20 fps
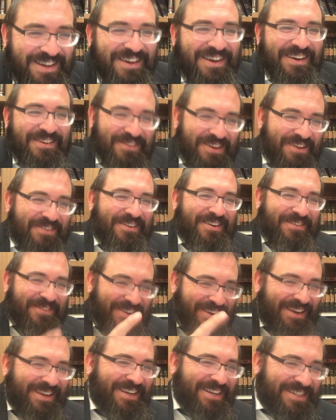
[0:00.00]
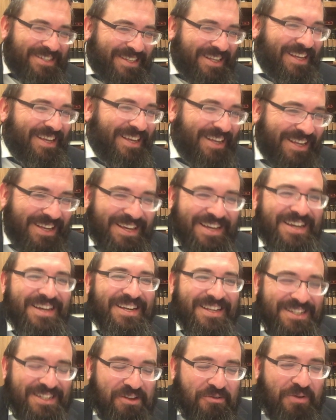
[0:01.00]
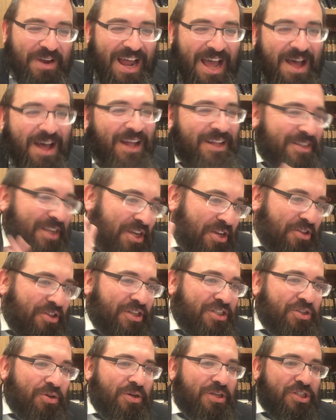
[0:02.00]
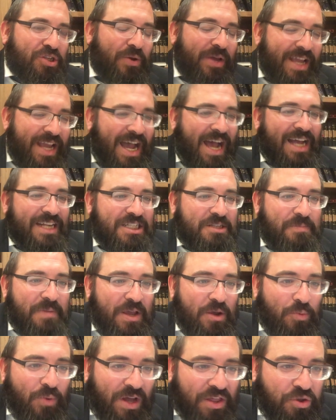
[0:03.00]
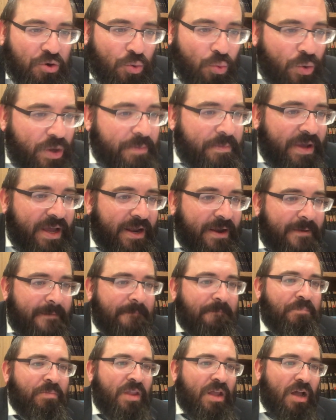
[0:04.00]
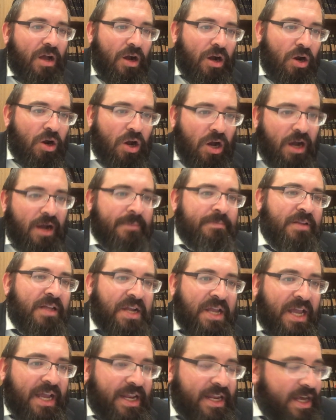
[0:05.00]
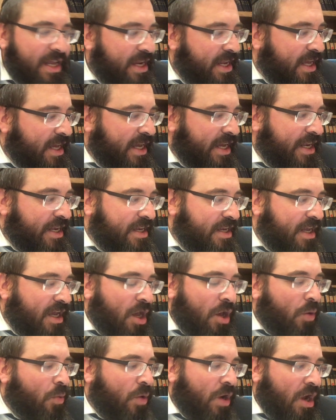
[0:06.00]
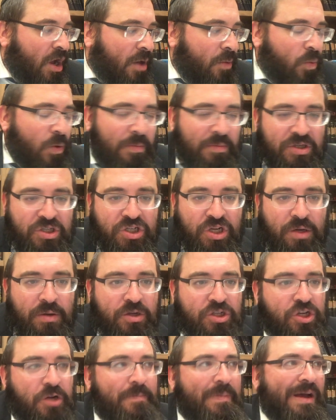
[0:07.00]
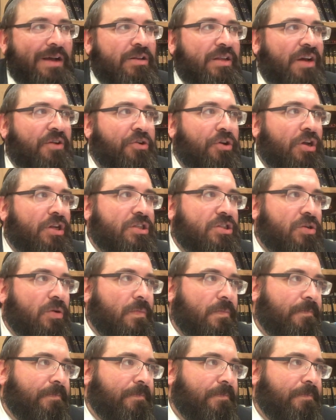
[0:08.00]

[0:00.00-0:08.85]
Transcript: Wait, I gotta see. So I'll tell you the story. So he asked me whether women are obligated women should bow down also.